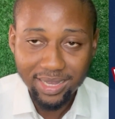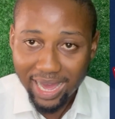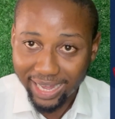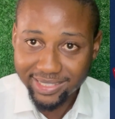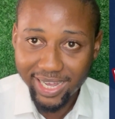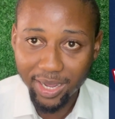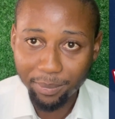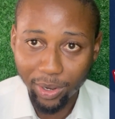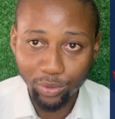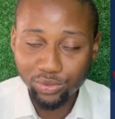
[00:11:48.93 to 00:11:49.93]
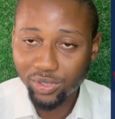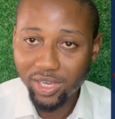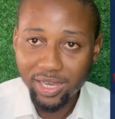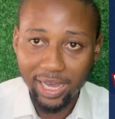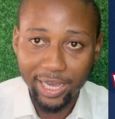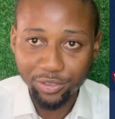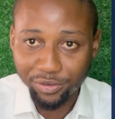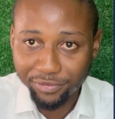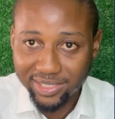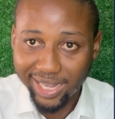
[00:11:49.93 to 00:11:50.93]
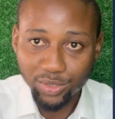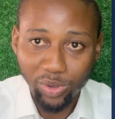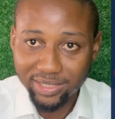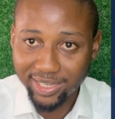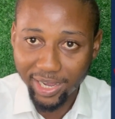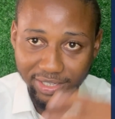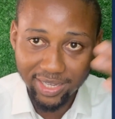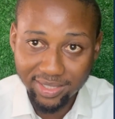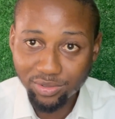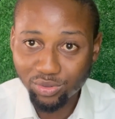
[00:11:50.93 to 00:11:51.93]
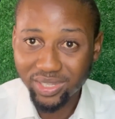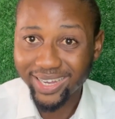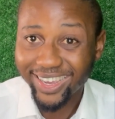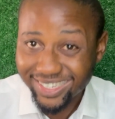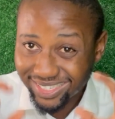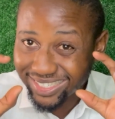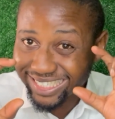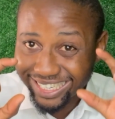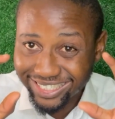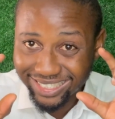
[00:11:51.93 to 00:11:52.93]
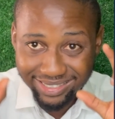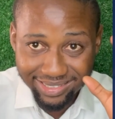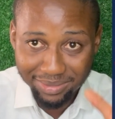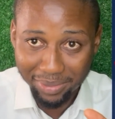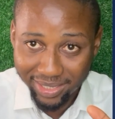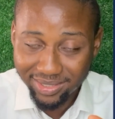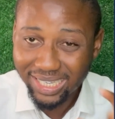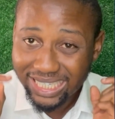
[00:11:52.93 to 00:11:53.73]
idea about you invest at 1 naira, you get 2 naira, is change in demand.